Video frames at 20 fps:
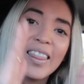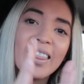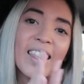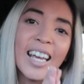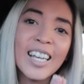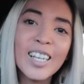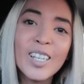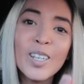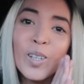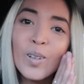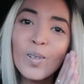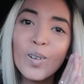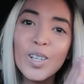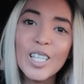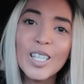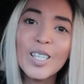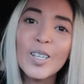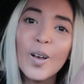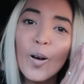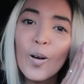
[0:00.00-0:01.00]
thank you
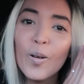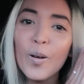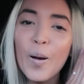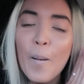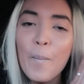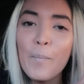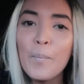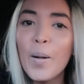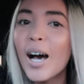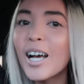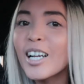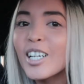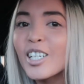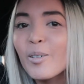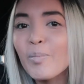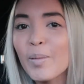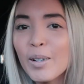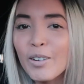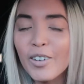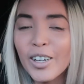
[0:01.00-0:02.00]
so
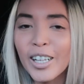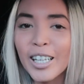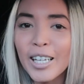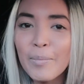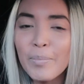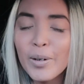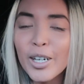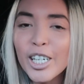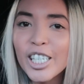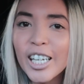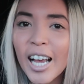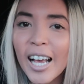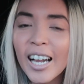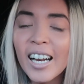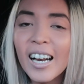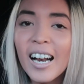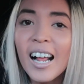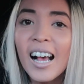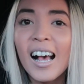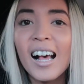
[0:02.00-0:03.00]
much. We really
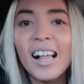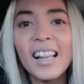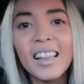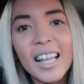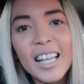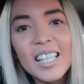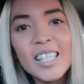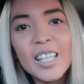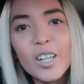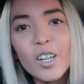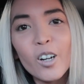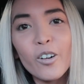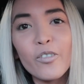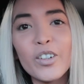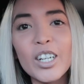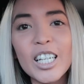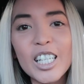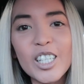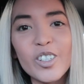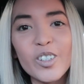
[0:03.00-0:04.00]
appreciate it. Let's head
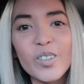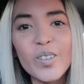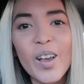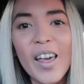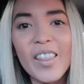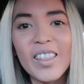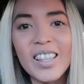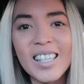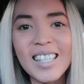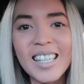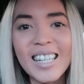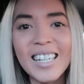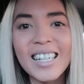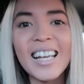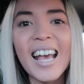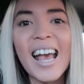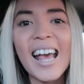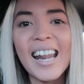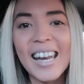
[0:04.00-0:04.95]
off into the city